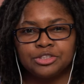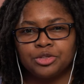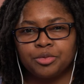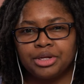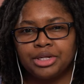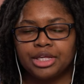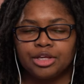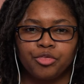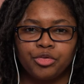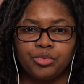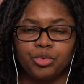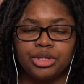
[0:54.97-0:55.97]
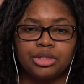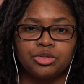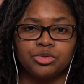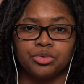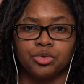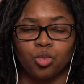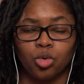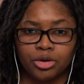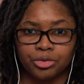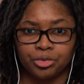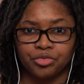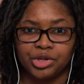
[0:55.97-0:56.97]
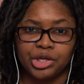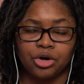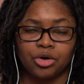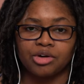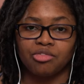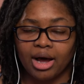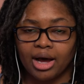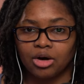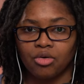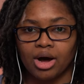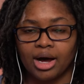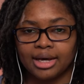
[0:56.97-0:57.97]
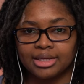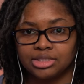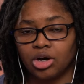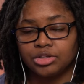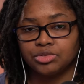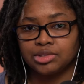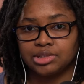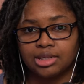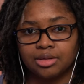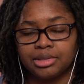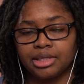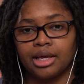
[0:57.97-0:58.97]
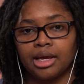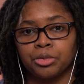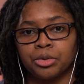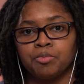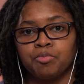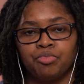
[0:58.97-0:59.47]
So depending if you went through the walkthrough video of how I taught you to set up the camera,